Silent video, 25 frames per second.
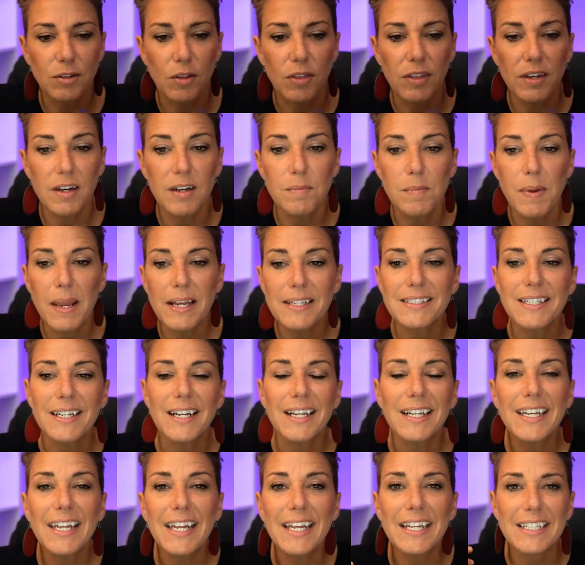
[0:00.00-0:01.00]
that it makes it
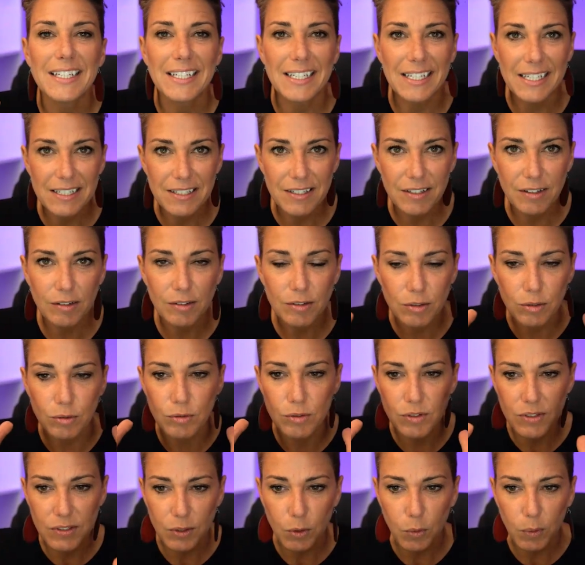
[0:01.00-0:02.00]
again easier to
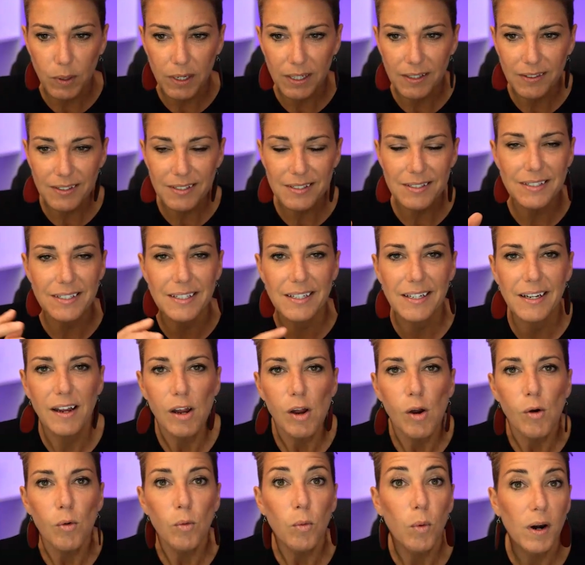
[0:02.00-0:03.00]
quickly see
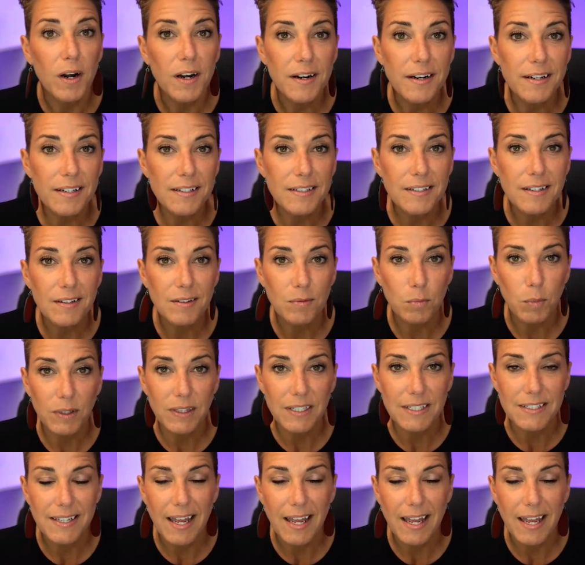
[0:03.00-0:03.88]
what it is, what these